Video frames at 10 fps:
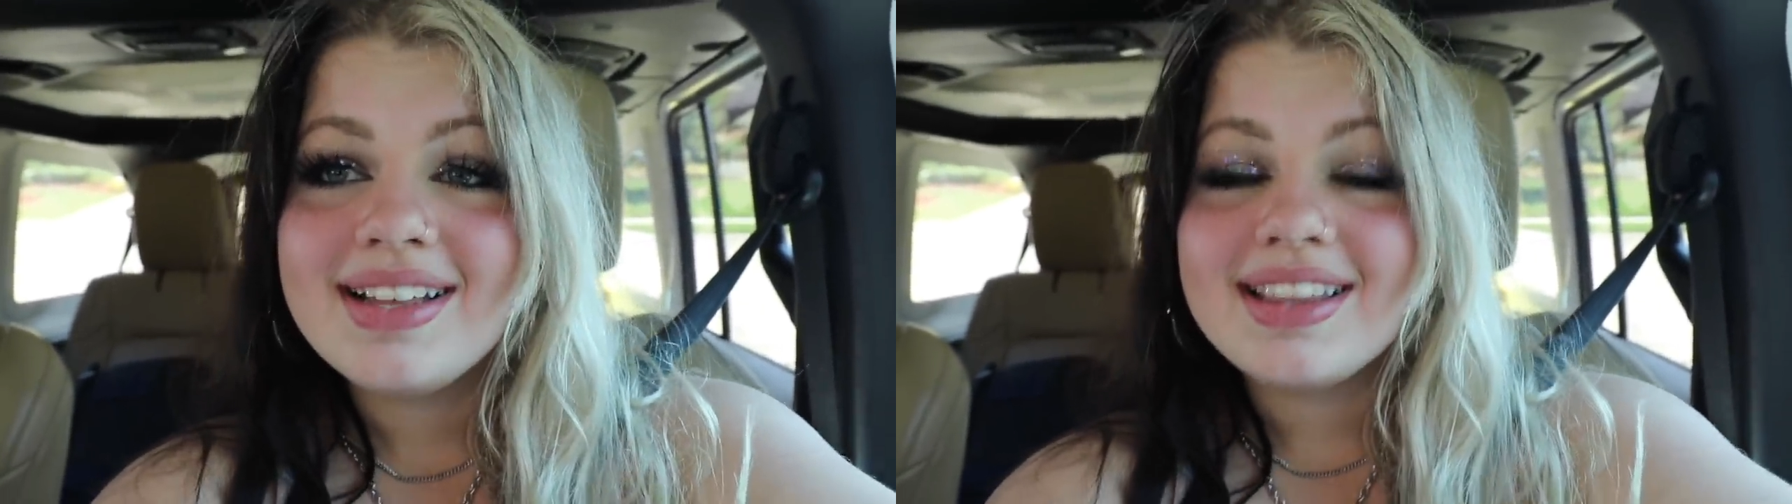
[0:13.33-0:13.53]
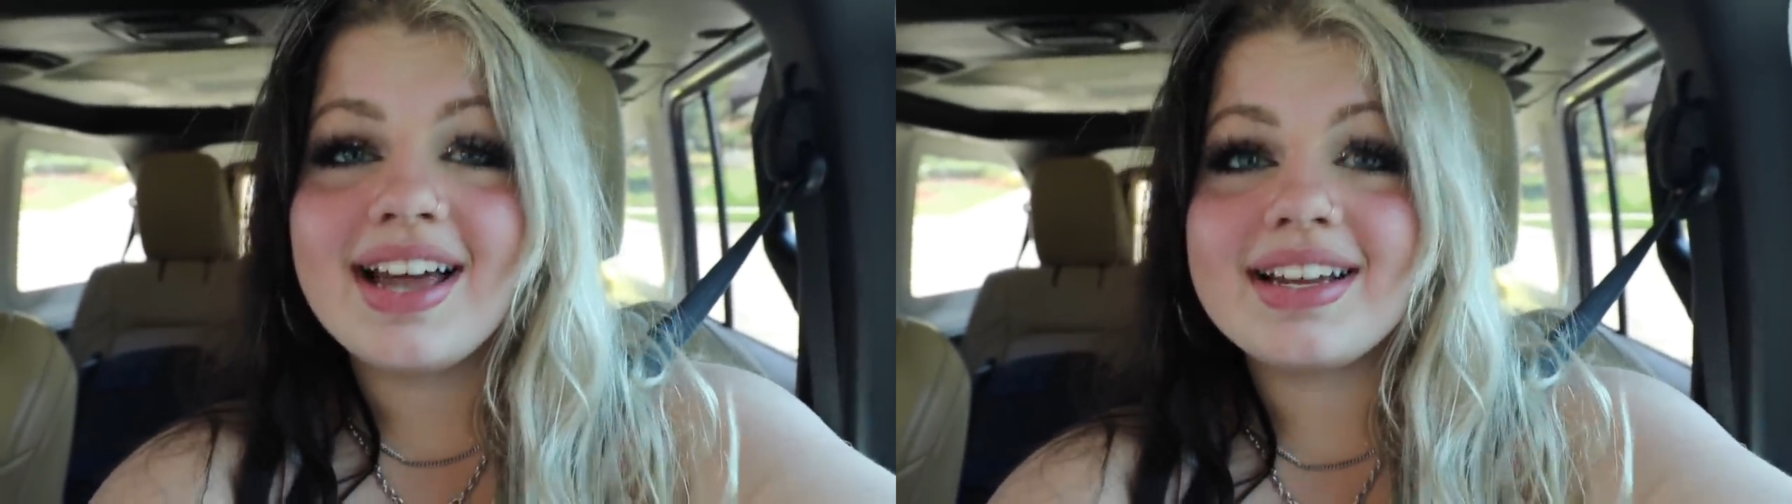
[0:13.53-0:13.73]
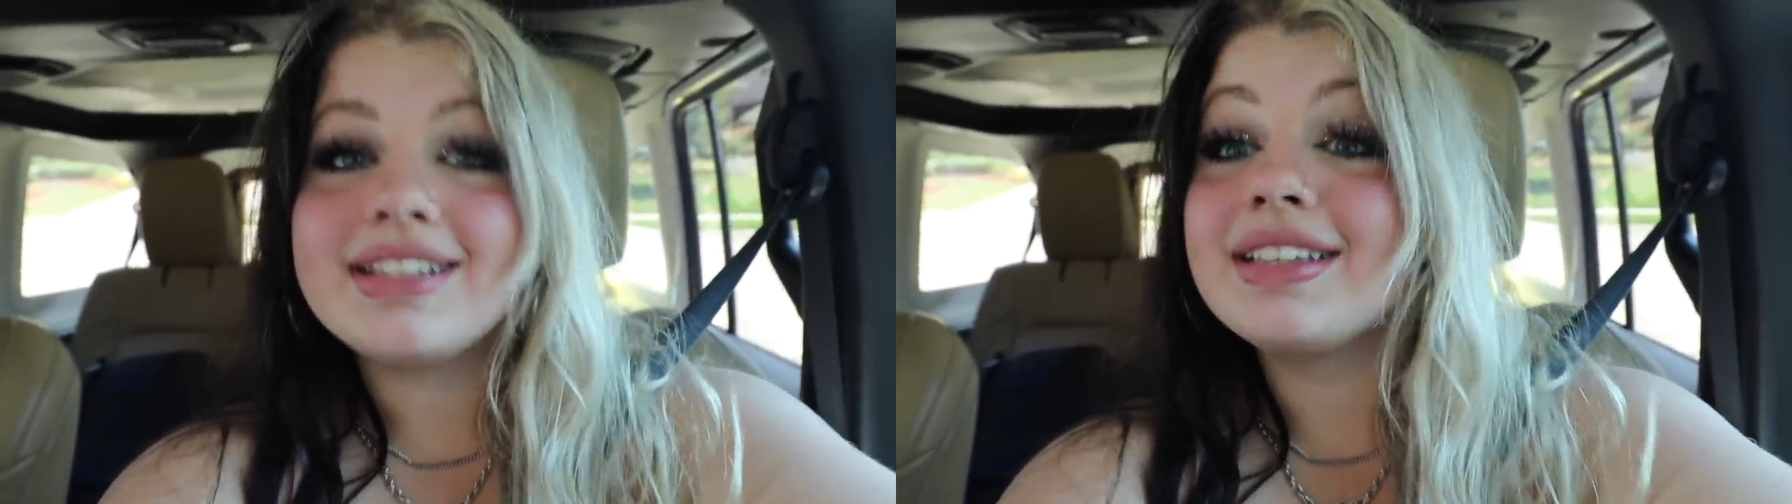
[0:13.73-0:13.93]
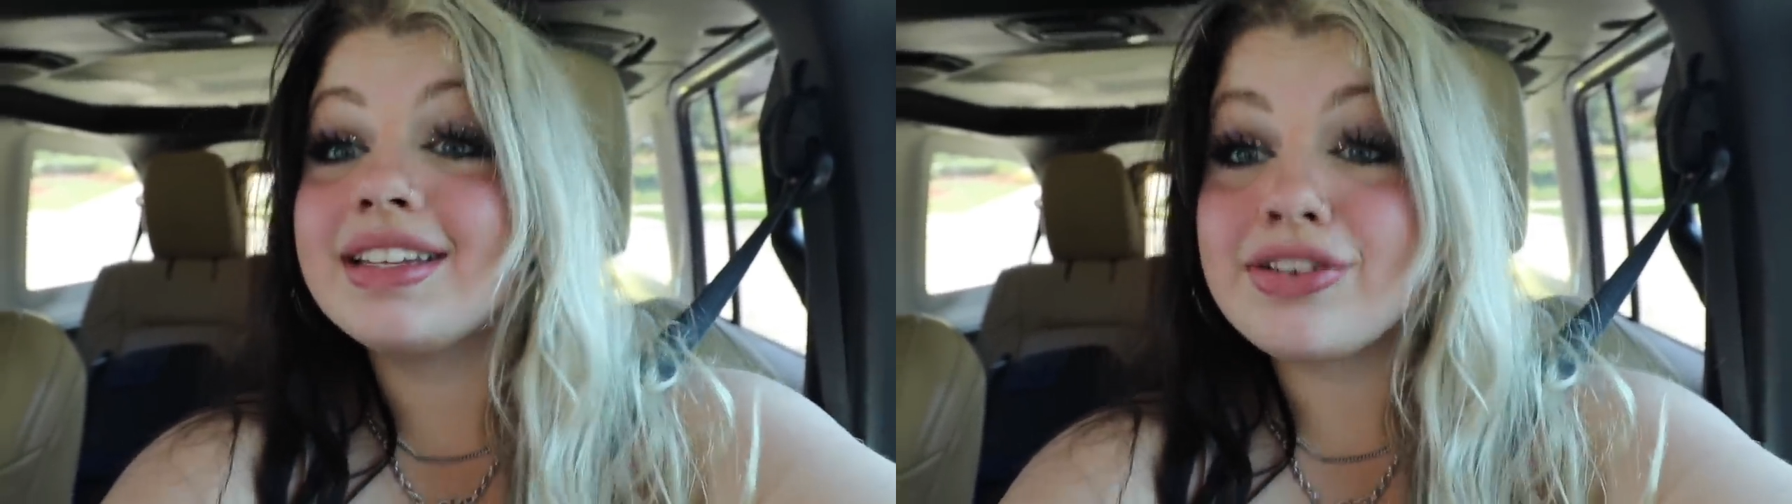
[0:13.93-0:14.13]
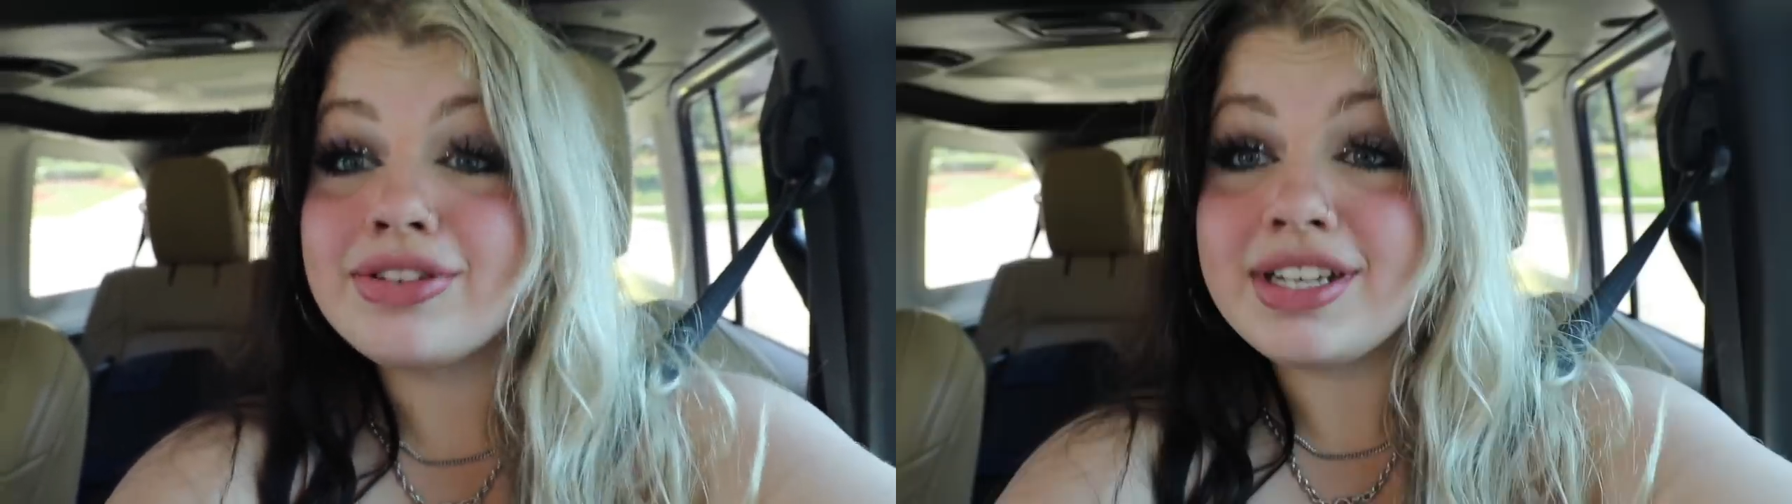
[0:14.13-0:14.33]
Like
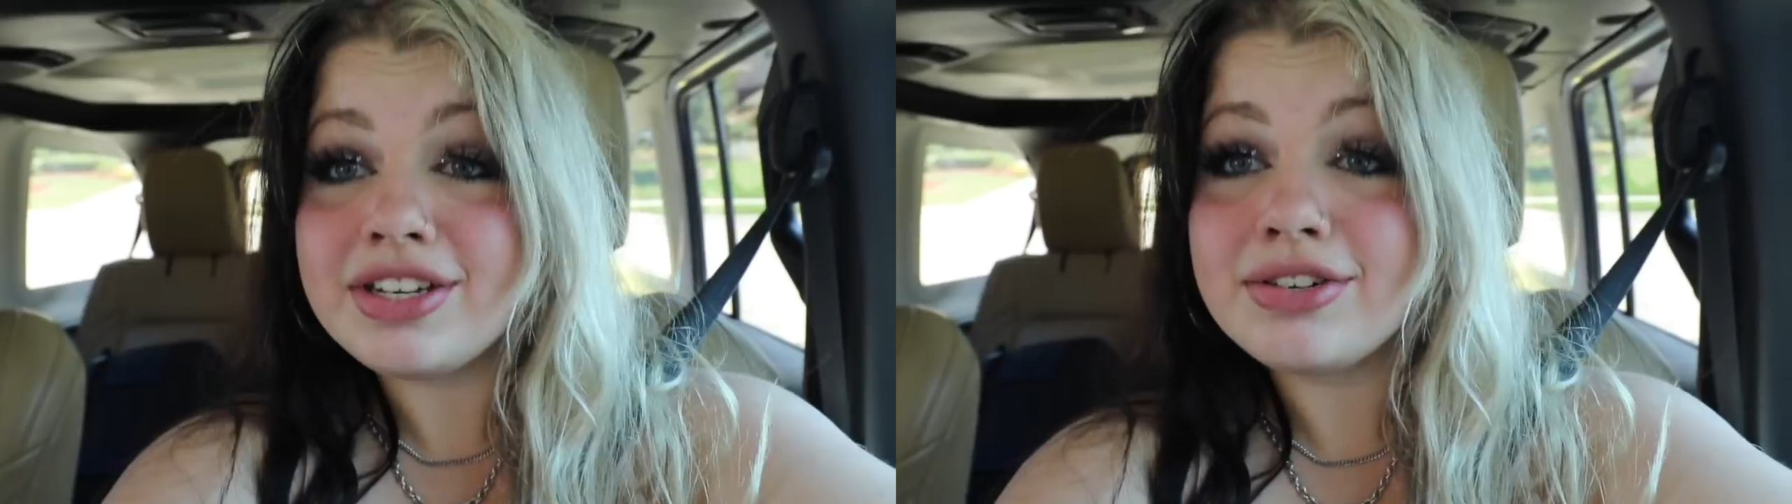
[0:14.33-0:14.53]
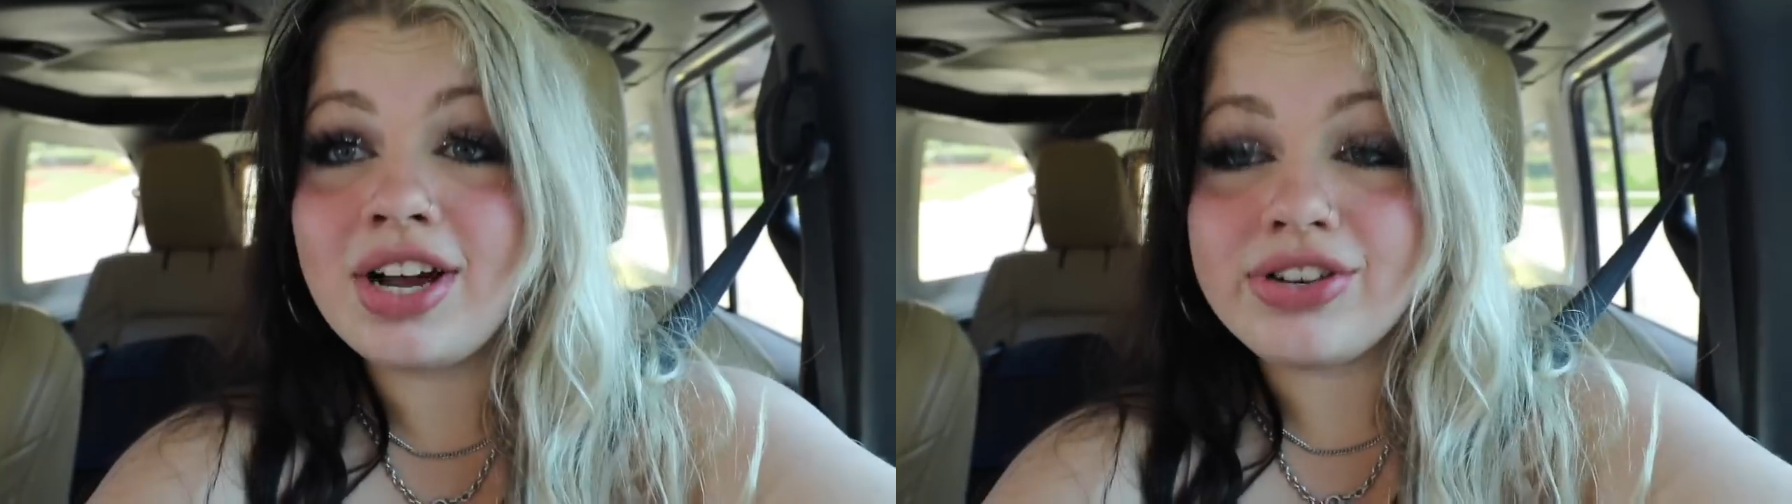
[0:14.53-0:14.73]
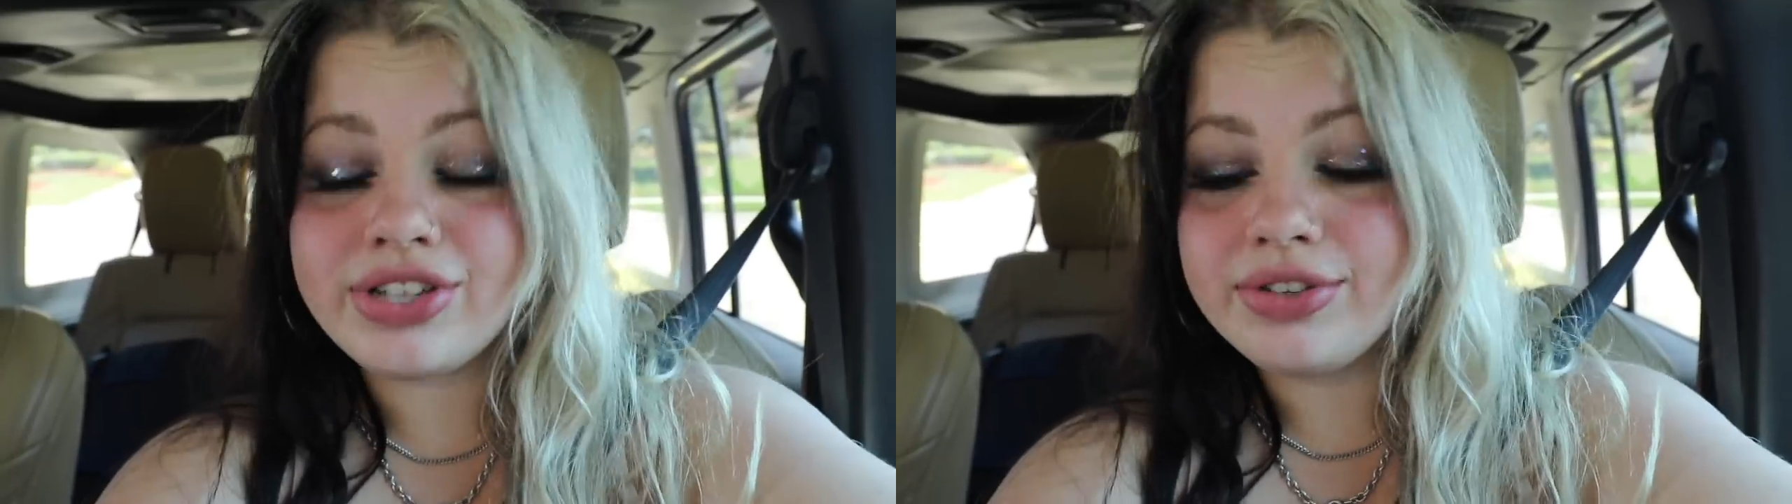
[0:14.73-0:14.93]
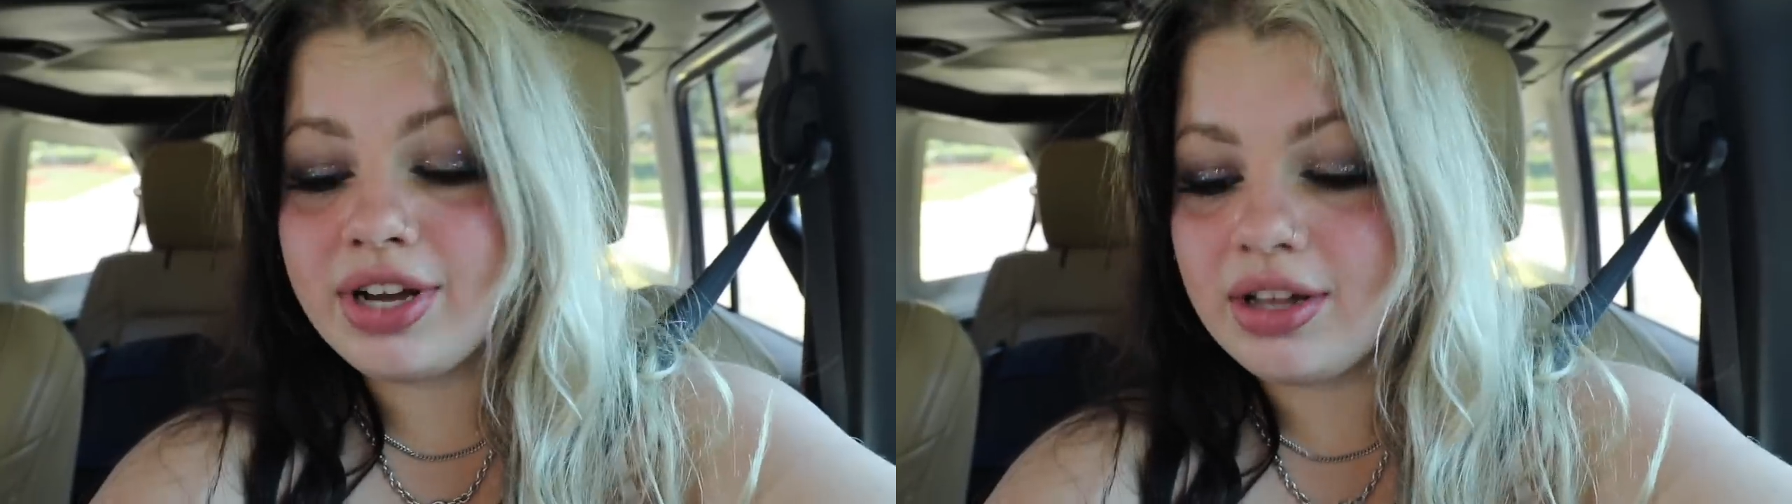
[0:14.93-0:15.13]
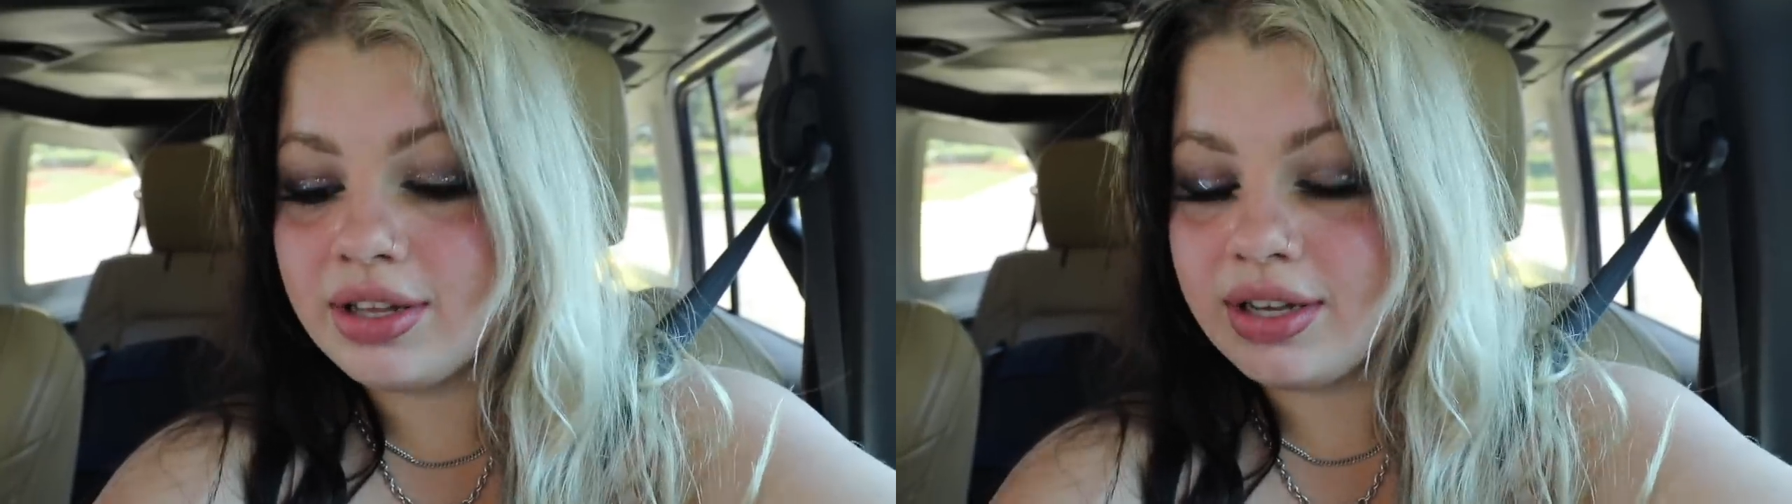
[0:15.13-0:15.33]
literally huge. I'll show
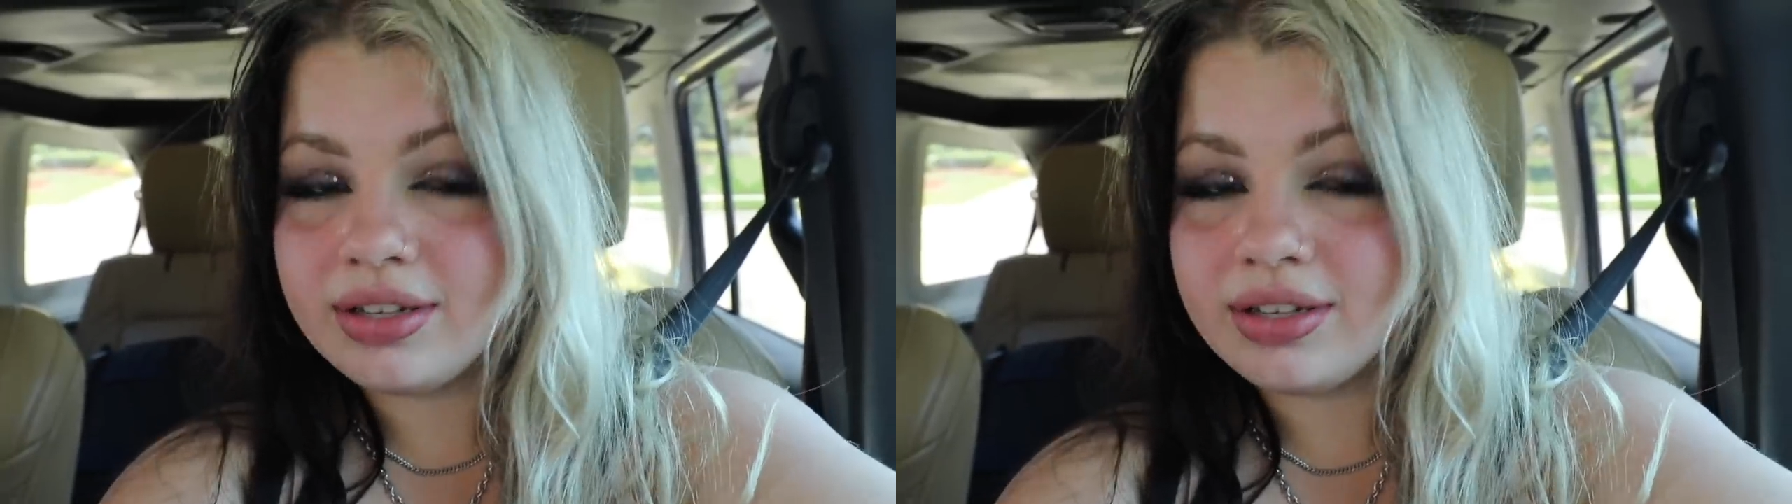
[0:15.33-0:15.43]
y'all.